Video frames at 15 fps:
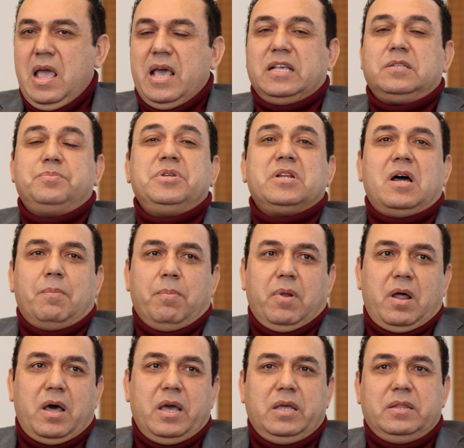has been
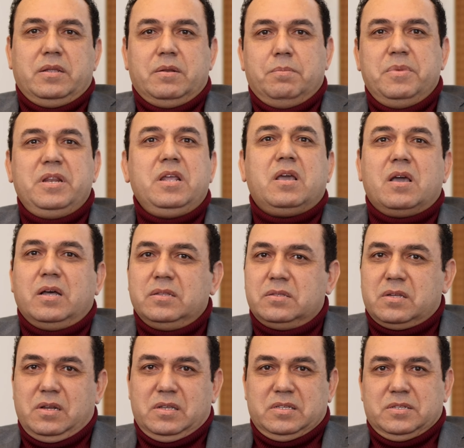applied in many
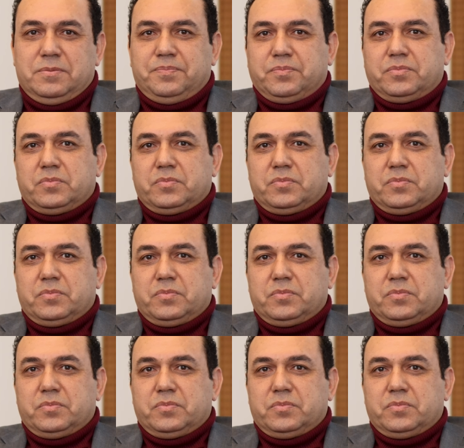countries